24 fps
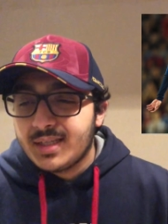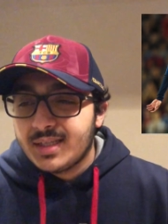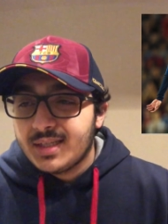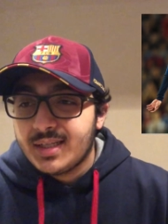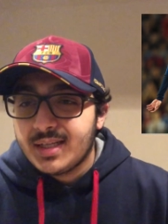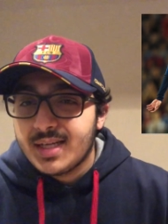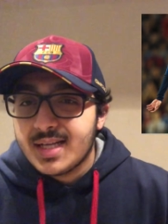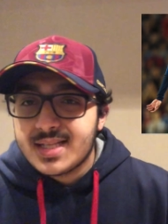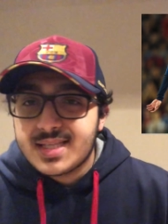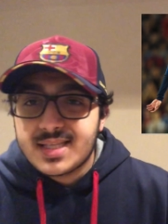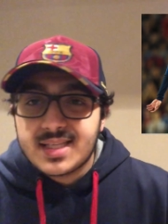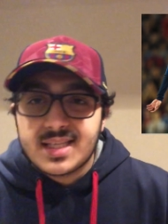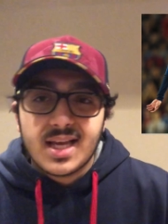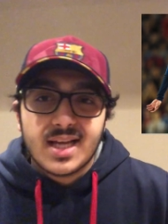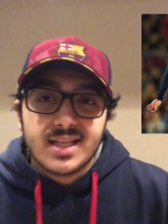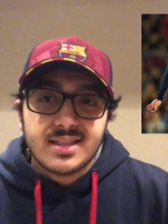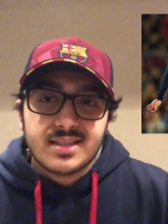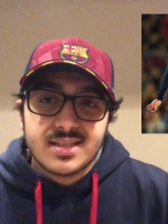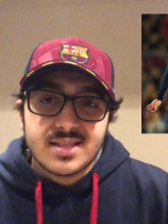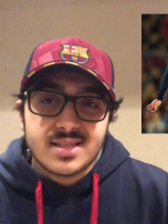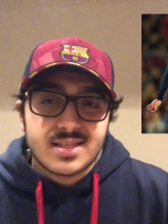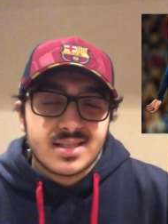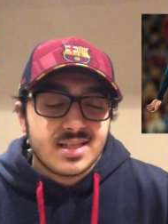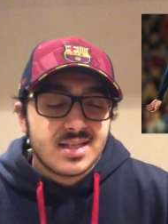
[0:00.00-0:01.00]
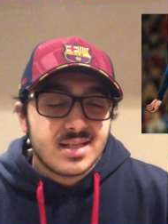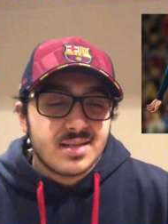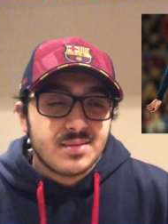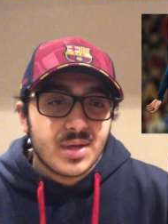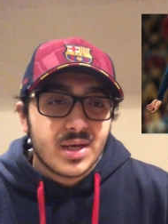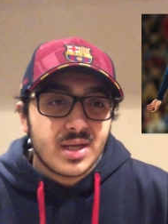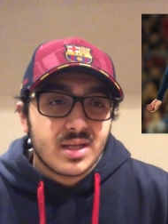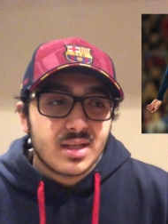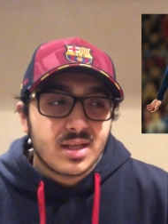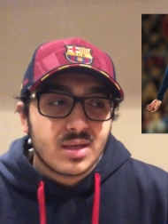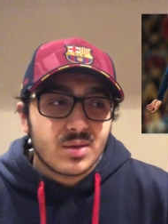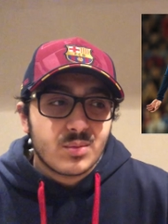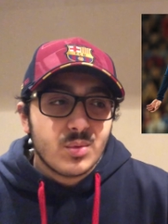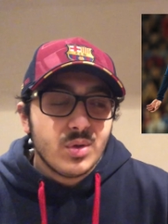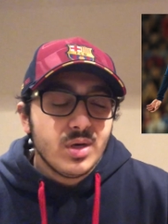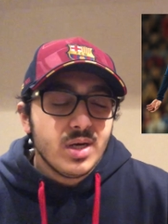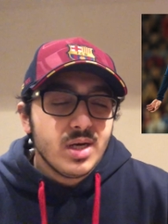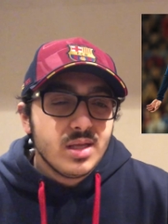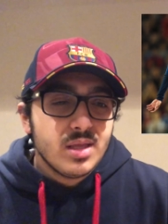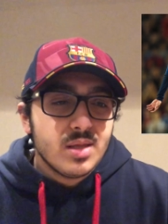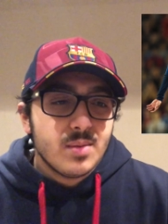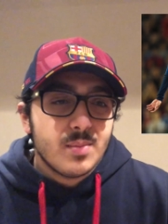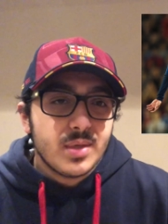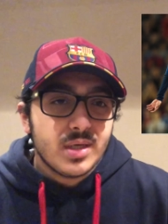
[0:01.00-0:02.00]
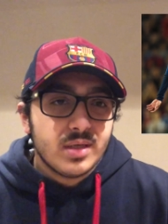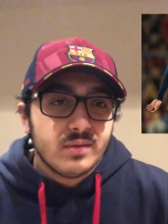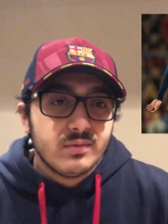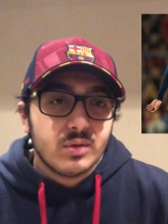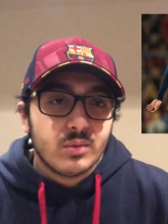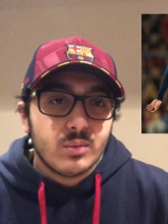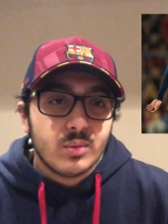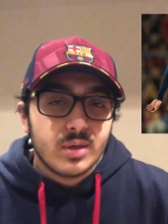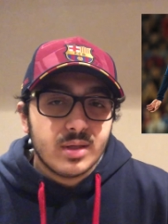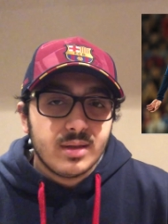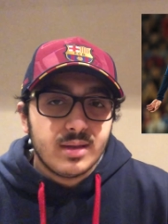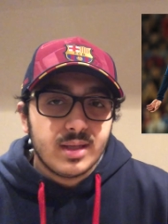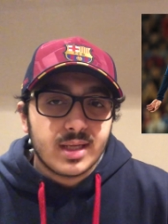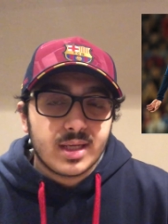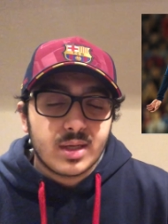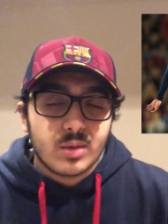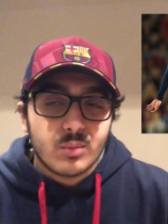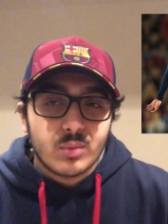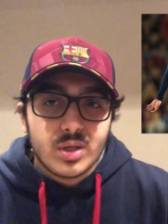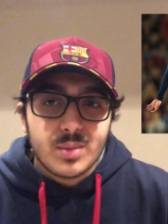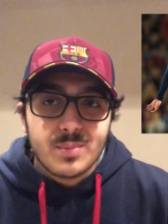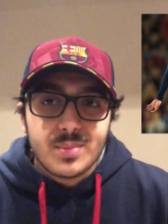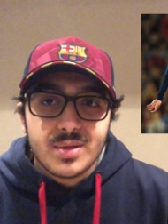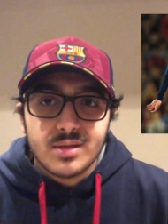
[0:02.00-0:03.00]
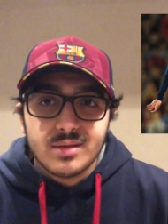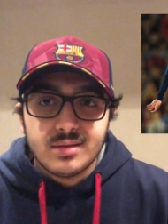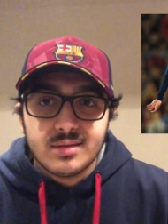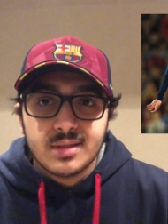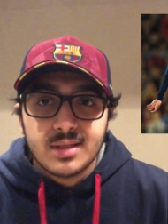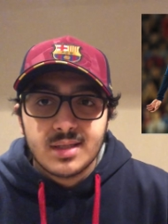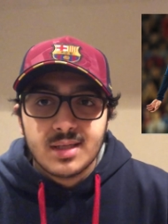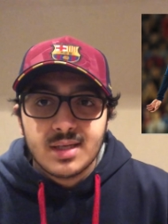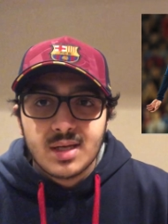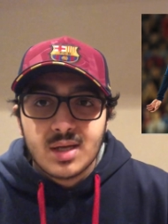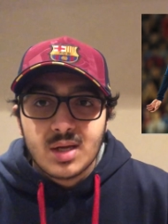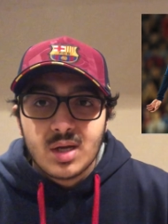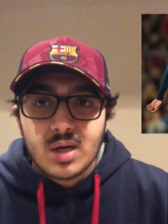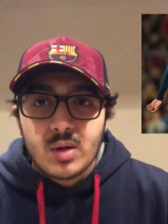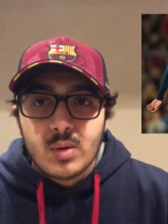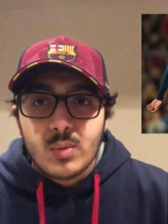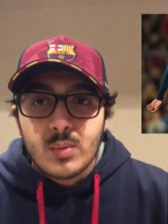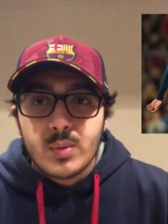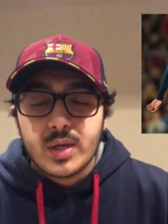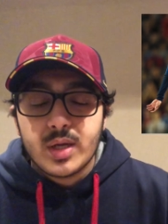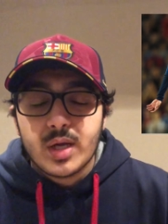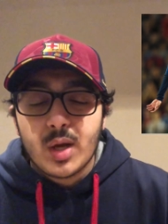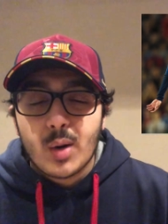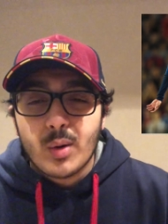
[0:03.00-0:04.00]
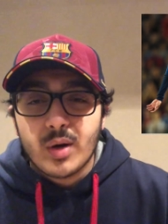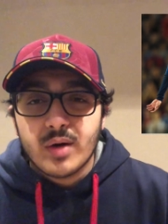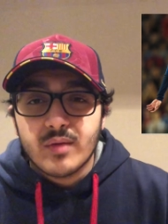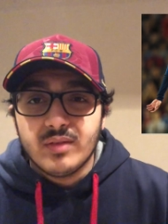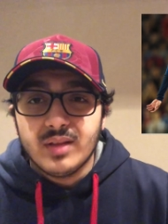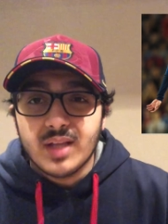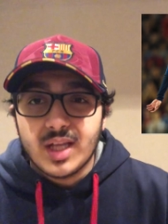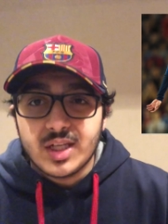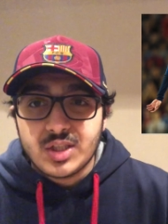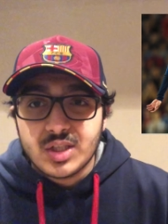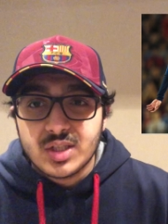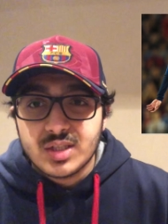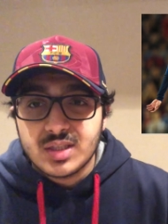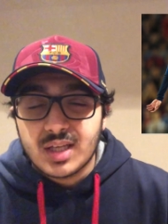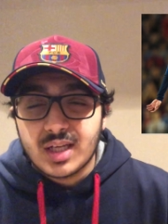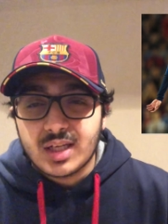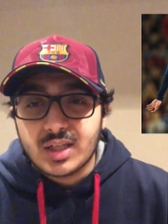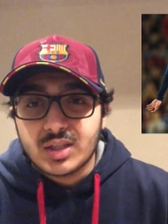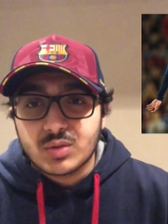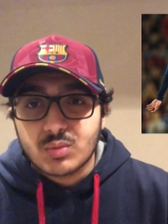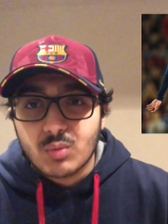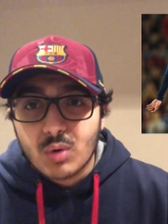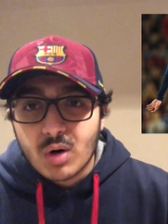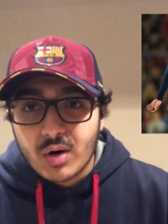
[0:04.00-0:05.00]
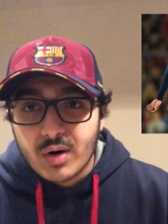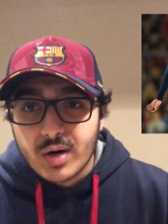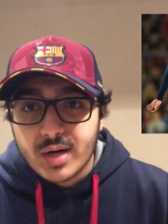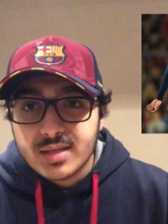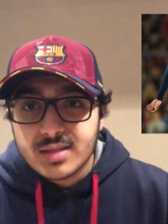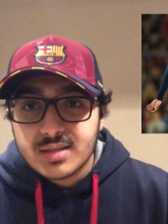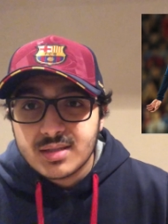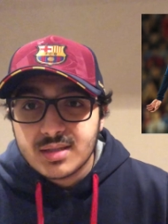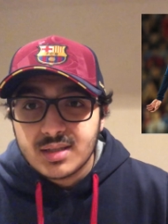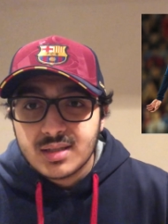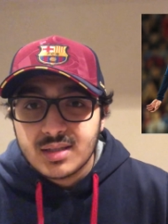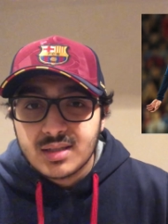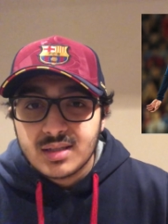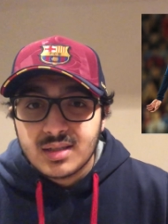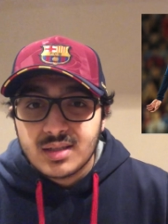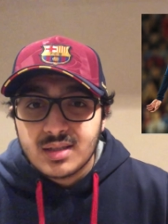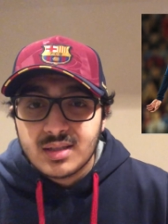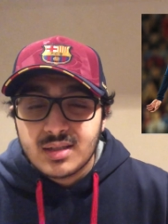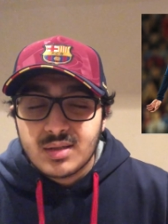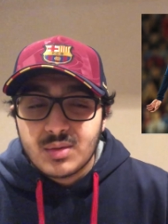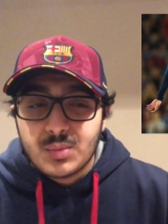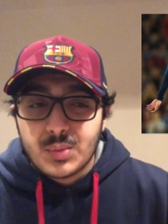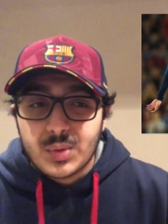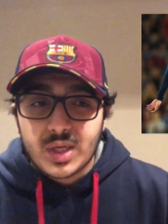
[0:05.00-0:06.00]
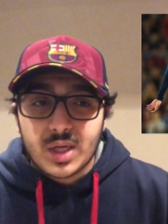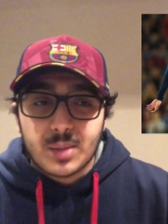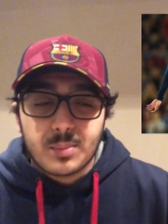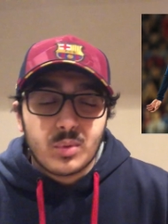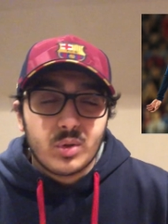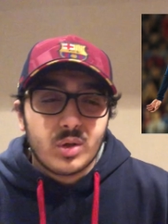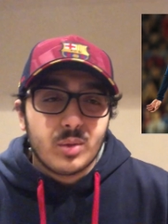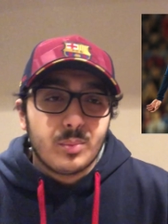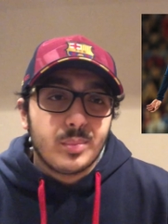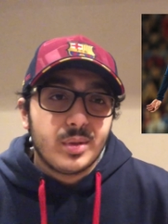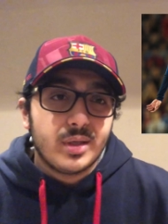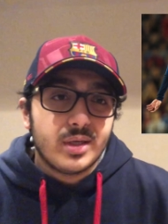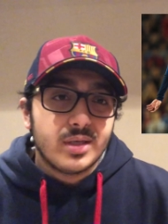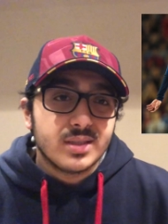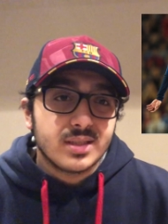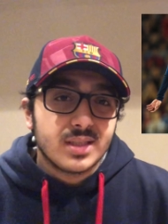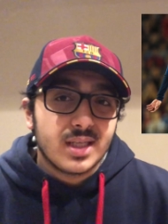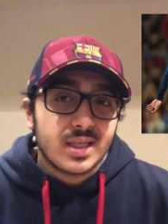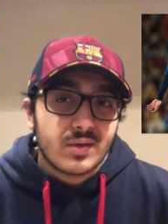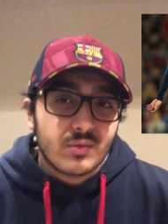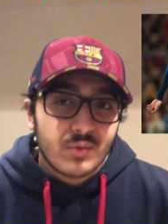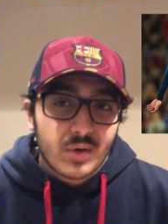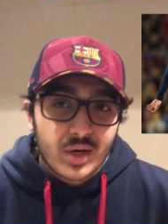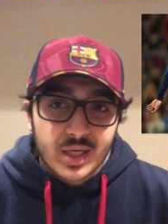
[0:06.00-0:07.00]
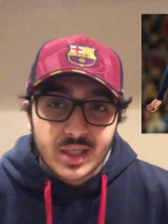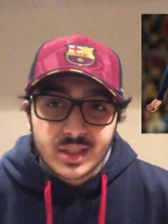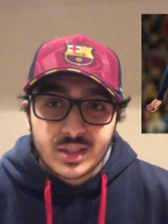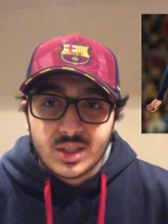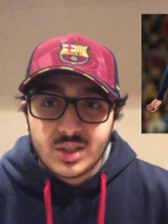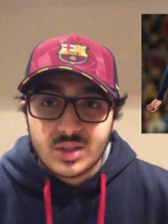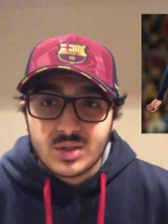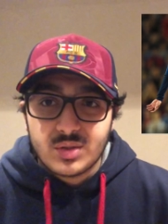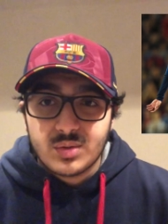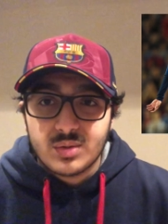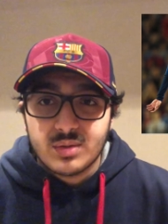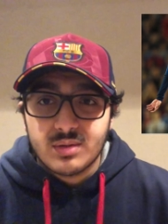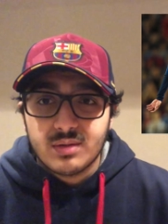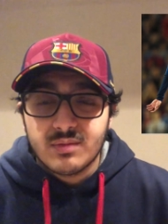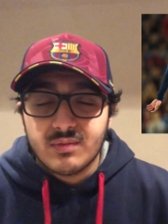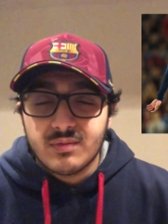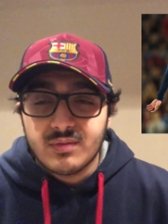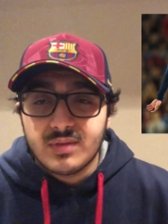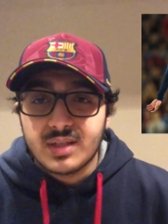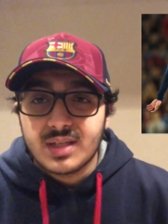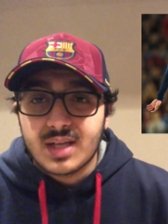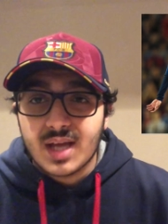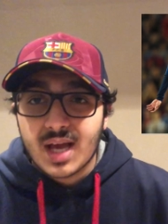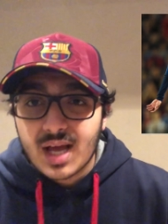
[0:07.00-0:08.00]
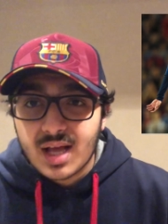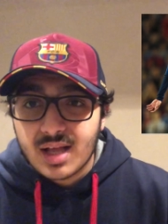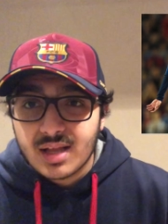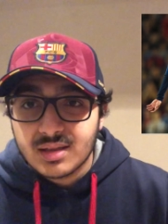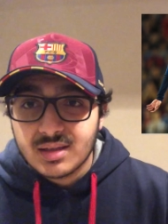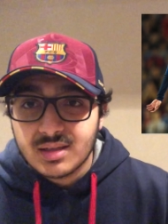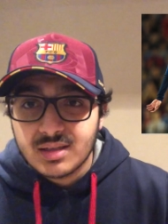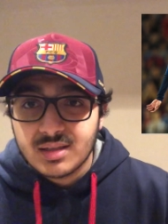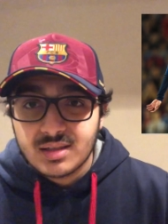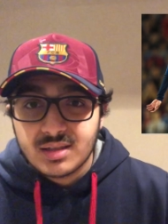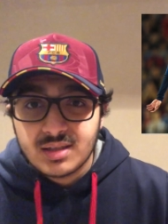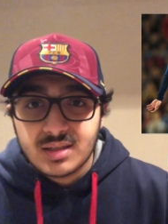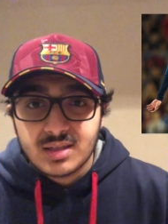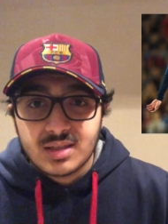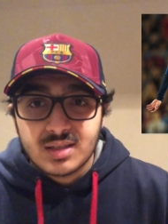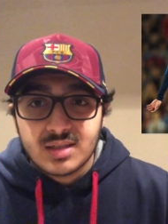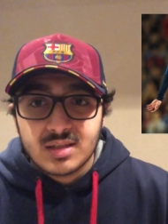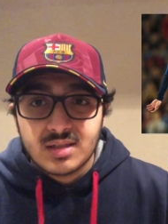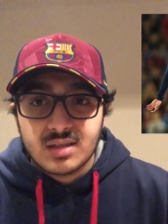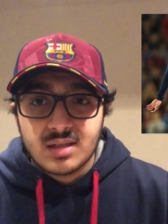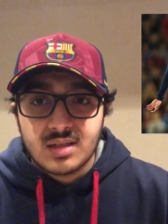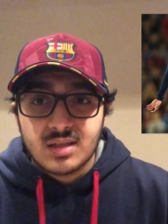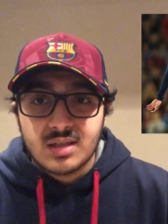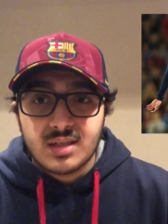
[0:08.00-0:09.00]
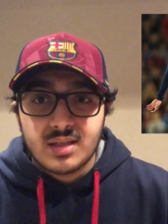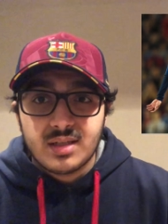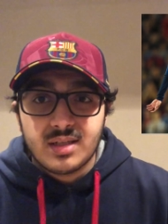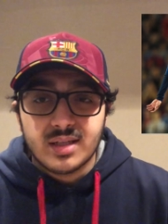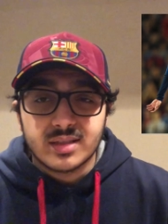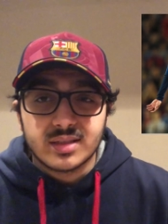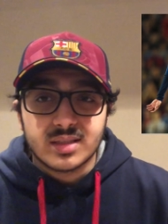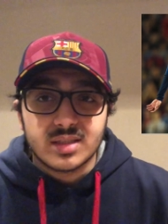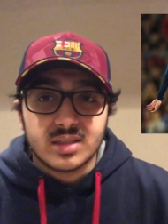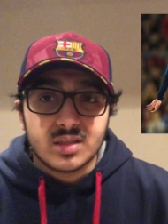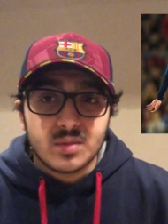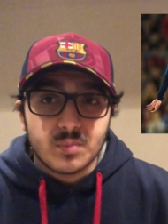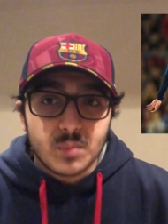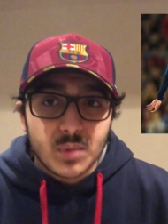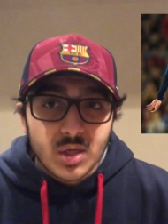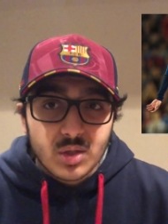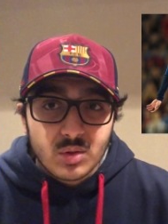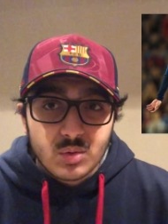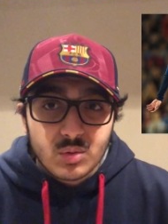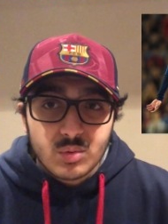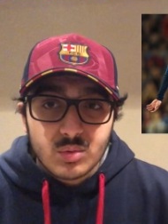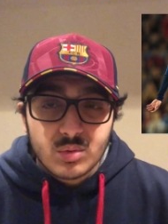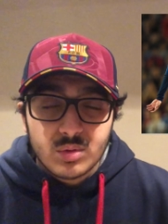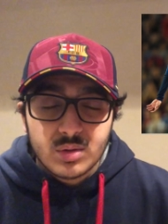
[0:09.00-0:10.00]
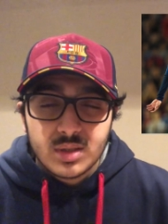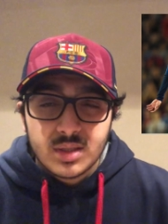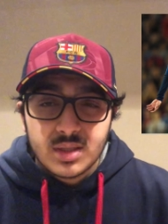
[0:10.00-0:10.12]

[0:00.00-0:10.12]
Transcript: It's sad to see, man. Like, we're in the middle of a rebuild. We got rid of legends like Suarez. We got players like Rakitic, Vidal, Nelson Semedo.